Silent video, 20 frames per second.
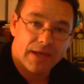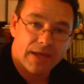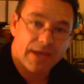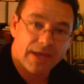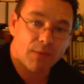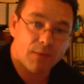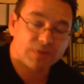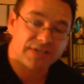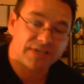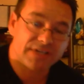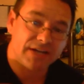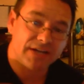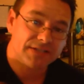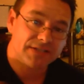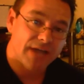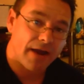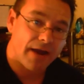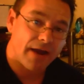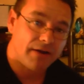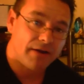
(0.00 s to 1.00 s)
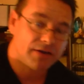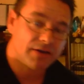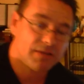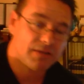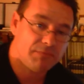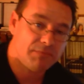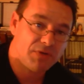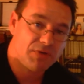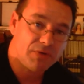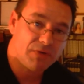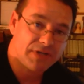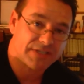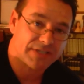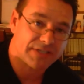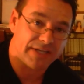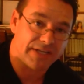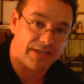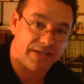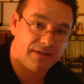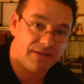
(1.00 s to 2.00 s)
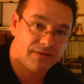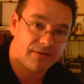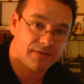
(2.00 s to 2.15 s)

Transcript: It was an entire community